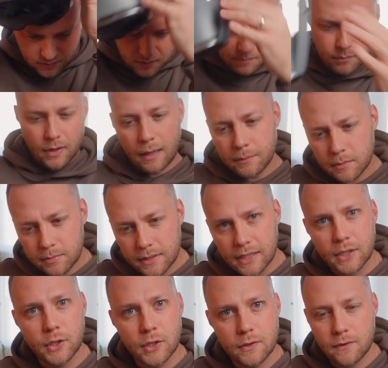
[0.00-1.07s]
which is
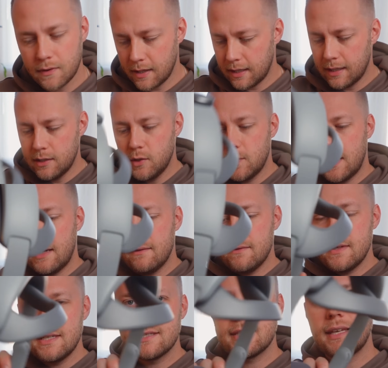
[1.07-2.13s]
probably a good thing. And you
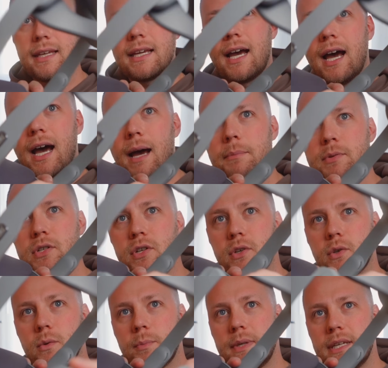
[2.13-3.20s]
have these like
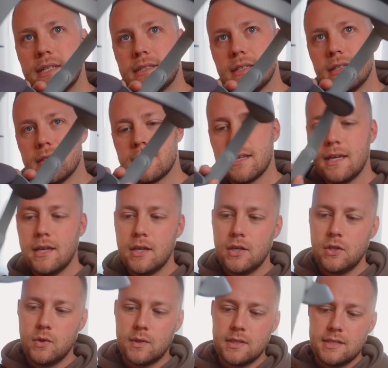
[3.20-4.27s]
optional pieces
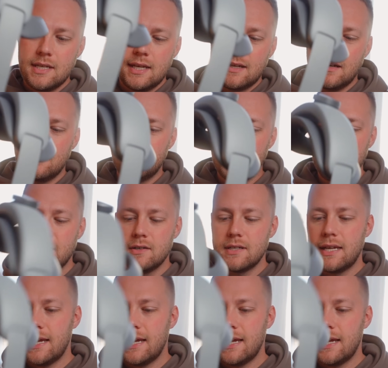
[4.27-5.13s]
you can take off here to